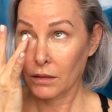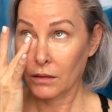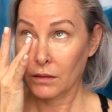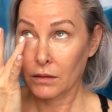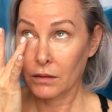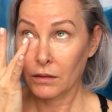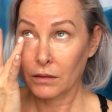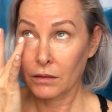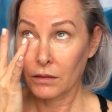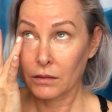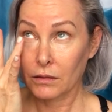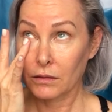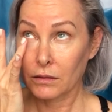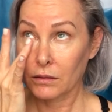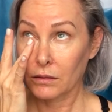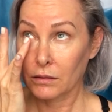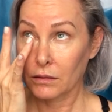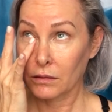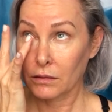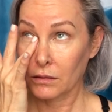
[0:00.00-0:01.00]

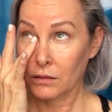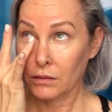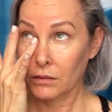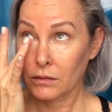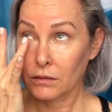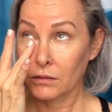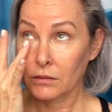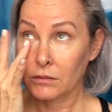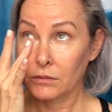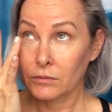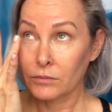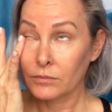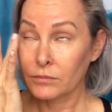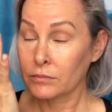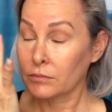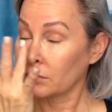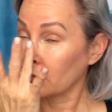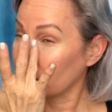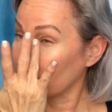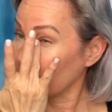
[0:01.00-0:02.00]

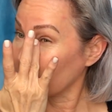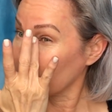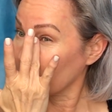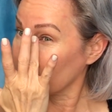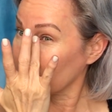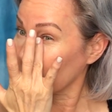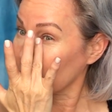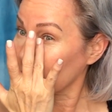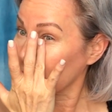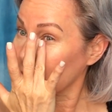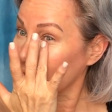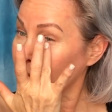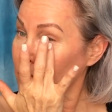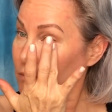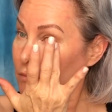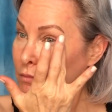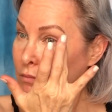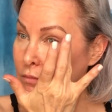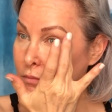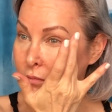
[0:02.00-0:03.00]

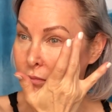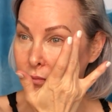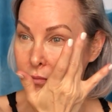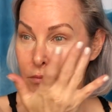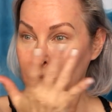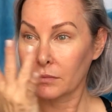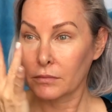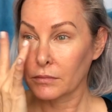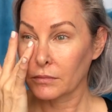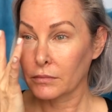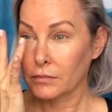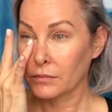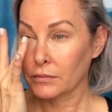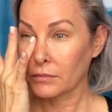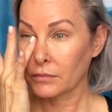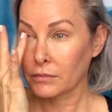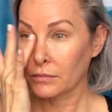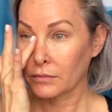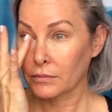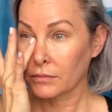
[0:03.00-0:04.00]

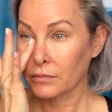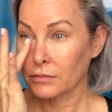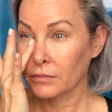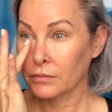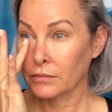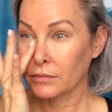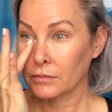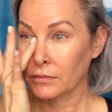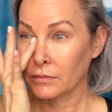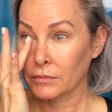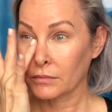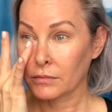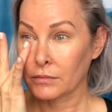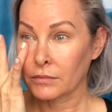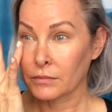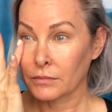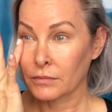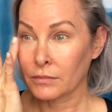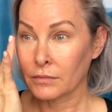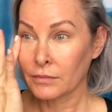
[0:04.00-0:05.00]

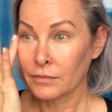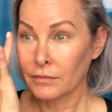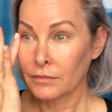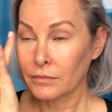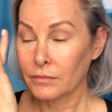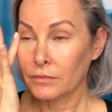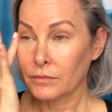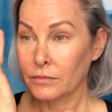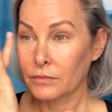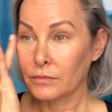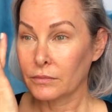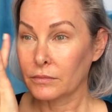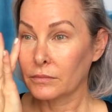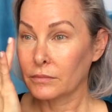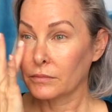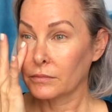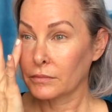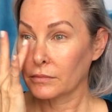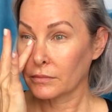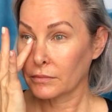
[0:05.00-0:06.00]

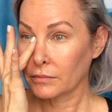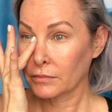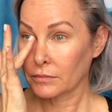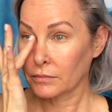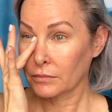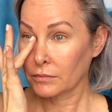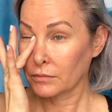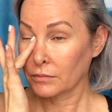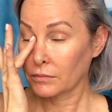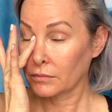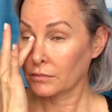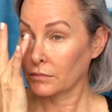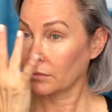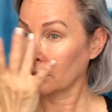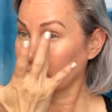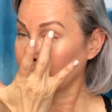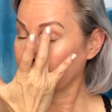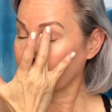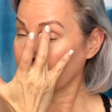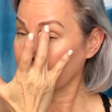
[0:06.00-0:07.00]

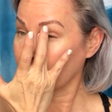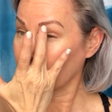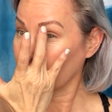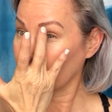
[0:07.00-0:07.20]
No one is speaking in this clip.